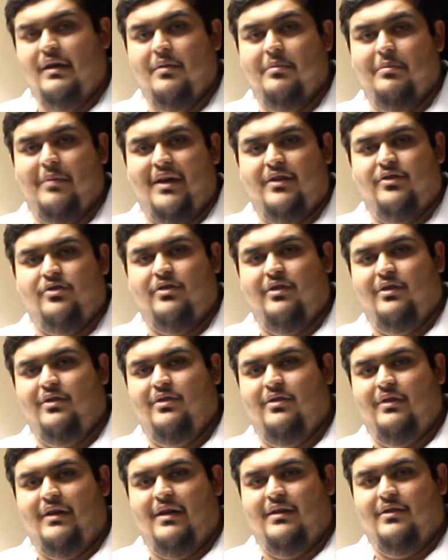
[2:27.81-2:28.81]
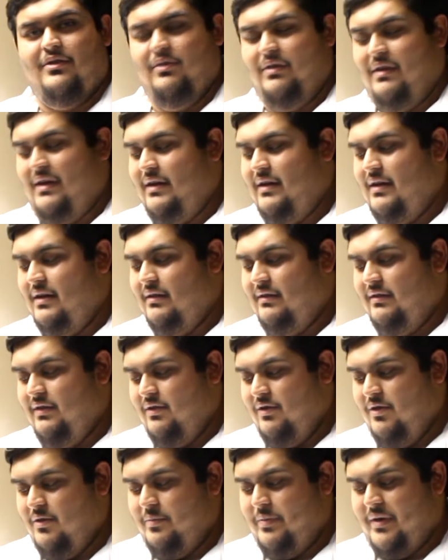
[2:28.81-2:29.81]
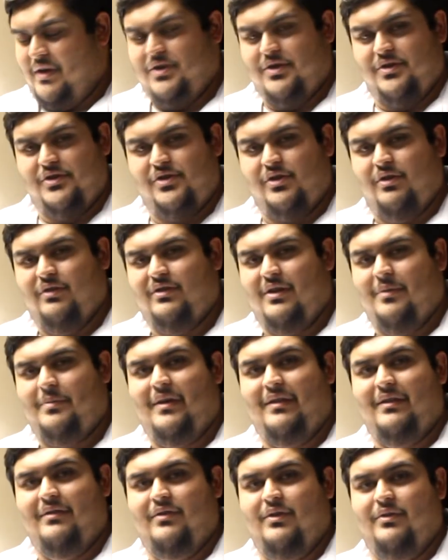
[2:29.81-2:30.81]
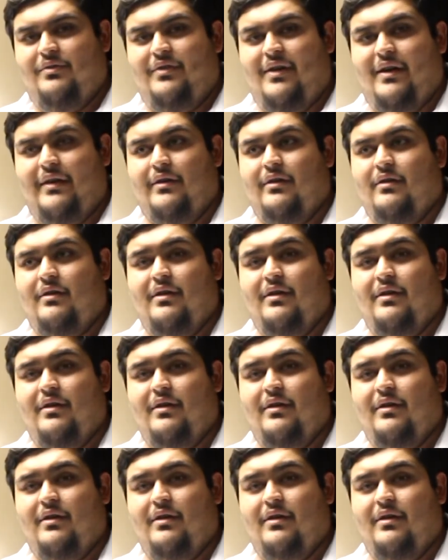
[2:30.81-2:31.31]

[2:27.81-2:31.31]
Make sure you do not do that until your picture shows up on the viewfinder.